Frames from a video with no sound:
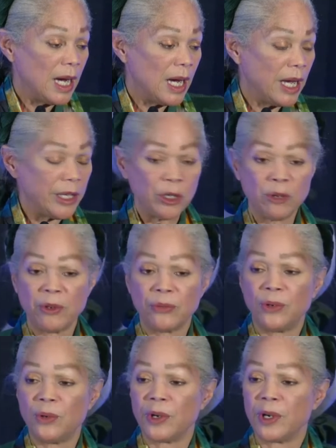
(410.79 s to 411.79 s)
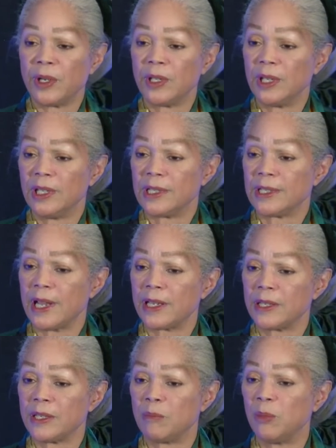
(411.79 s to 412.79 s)
A year before an
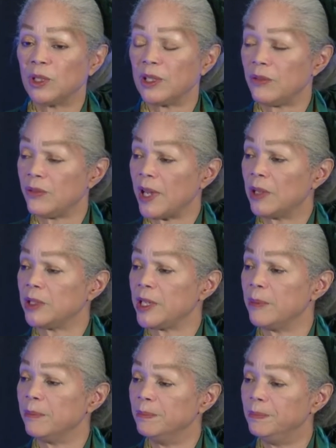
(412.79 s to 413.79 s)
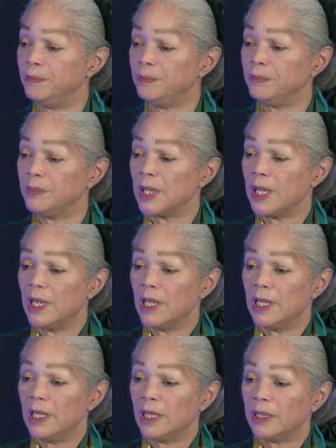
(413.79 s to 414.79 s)
assassin's bullet felled him,
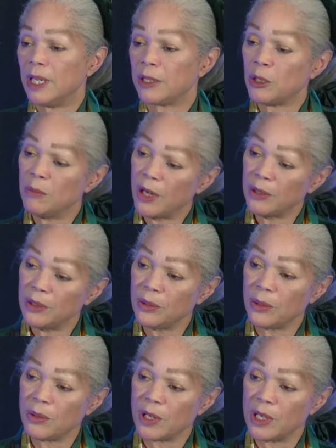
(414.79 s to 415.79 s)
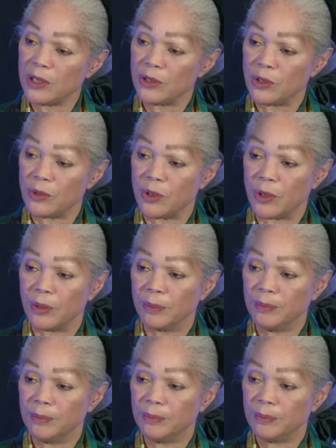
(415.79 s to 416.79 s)
Dr. Martin Luther King Jr.
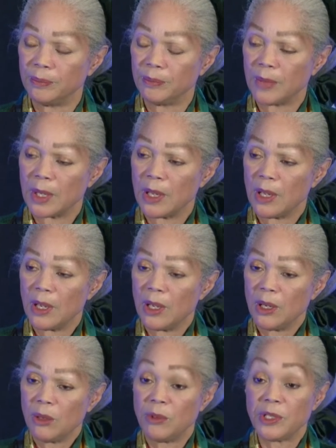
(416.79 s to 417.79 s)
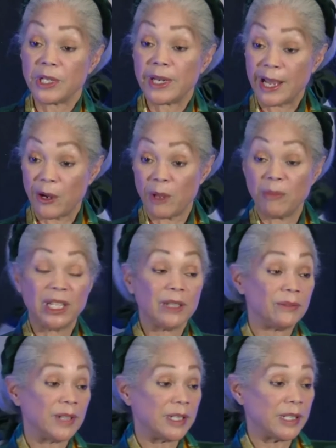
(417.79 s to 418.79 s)
was at Harry
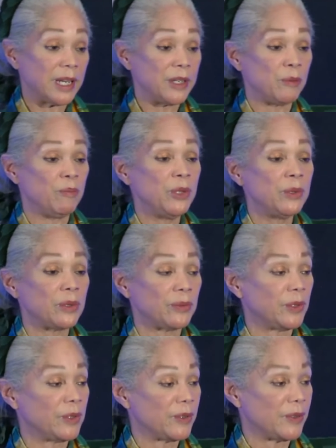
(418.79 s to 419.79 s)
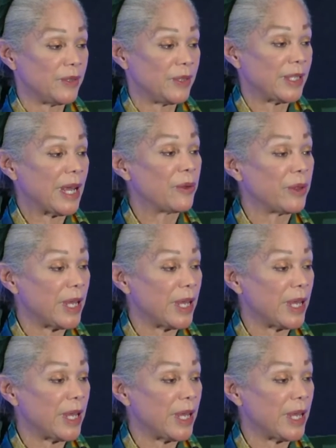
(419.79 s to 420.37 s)
Belafonte's beautiful South